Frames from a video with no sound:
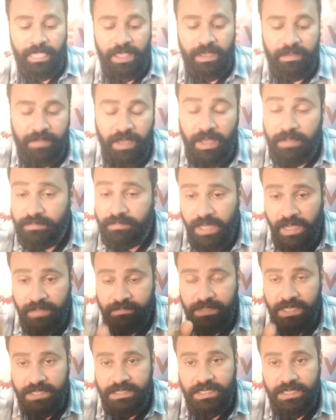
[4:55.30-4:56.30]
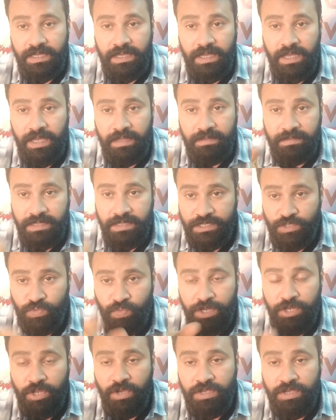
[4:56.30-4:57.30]
I'm testing this
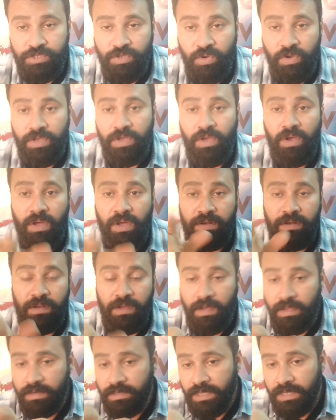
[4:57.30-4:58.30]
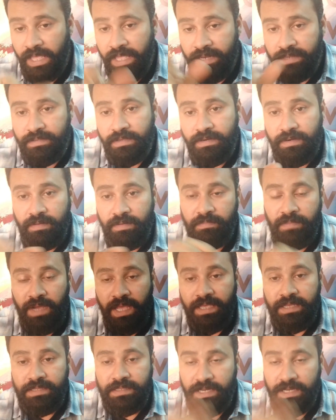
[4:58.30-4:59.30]
video is going on another
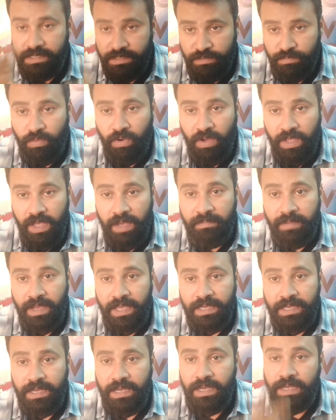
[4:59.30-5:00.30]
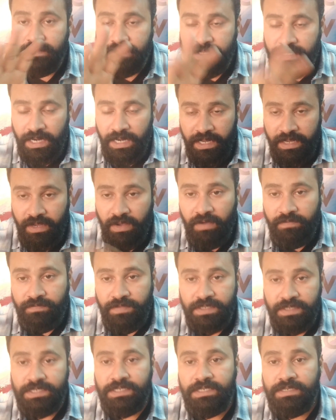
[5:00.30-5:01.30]
mic, that is Boya mic. The link
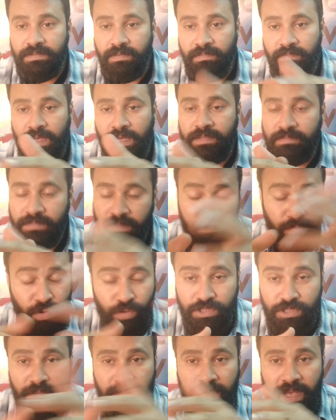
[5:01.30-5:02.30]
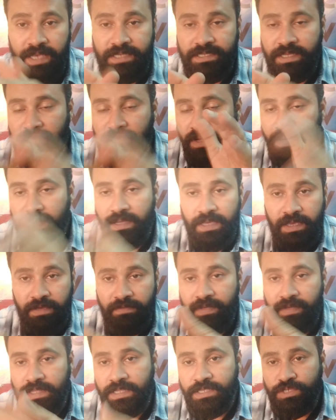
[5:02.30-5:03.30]
of this both the mics I'm gonna
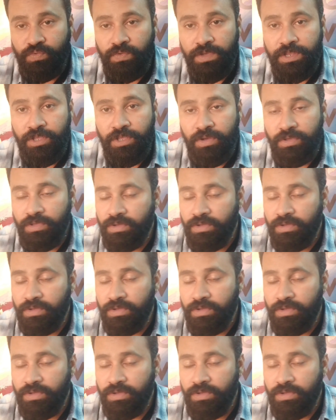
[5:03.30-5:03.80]
give in this video. You